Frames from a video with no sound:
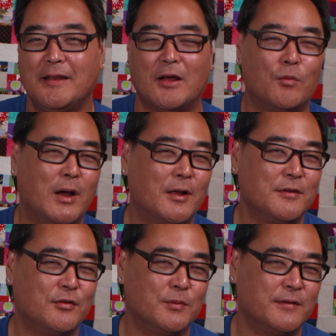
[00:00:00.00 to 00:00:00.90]
Now, while
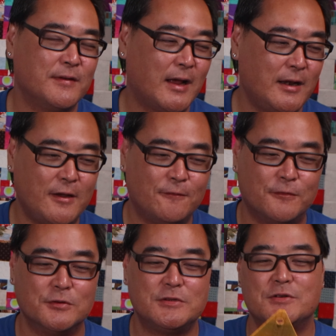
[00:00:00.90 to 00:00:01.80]
this was not a
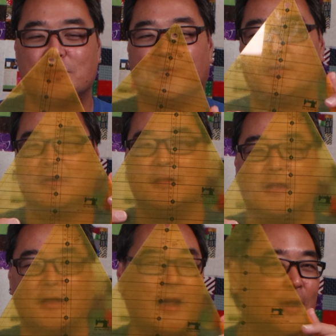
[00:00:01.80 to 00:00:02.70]
full tutorial
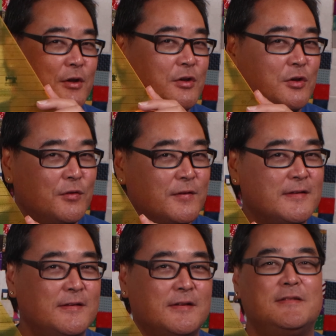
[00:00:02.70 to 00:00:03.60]
on how to use the
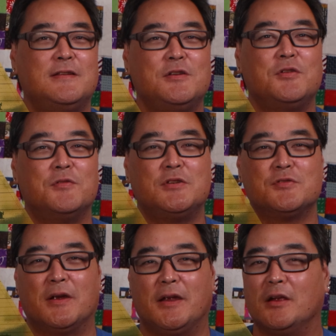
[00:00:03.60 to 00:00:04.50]
60-degree
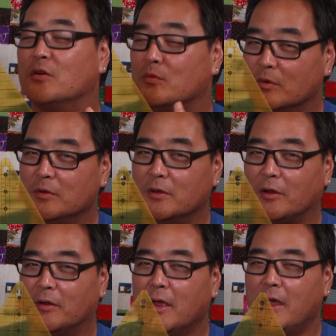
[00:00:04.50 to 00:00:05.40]
triangle
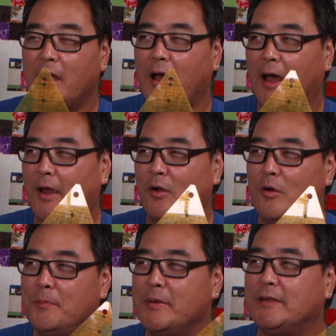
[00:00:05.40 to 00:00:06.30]
ruler, I
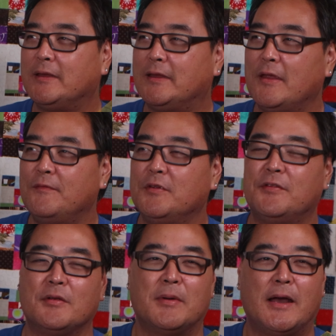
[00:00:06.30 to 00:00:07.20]
hope it gave you
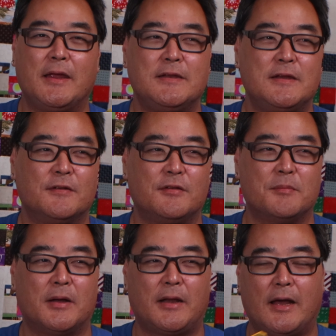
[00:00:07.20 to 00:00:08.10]
some ideas
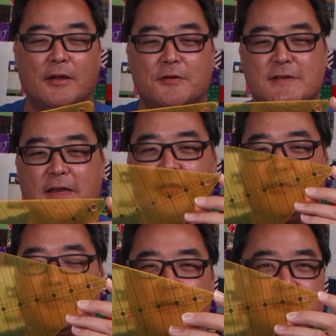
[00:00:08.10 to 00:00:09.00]
about how to take a
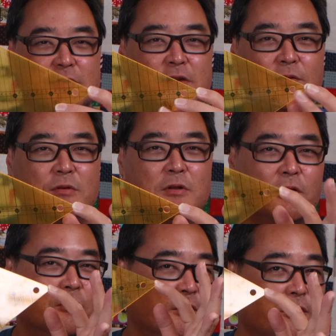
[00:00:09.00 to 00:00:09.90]
specialty
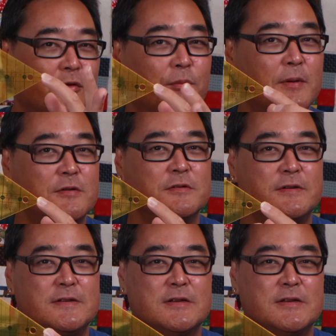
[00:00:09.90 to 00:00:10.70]
ruler or your specialty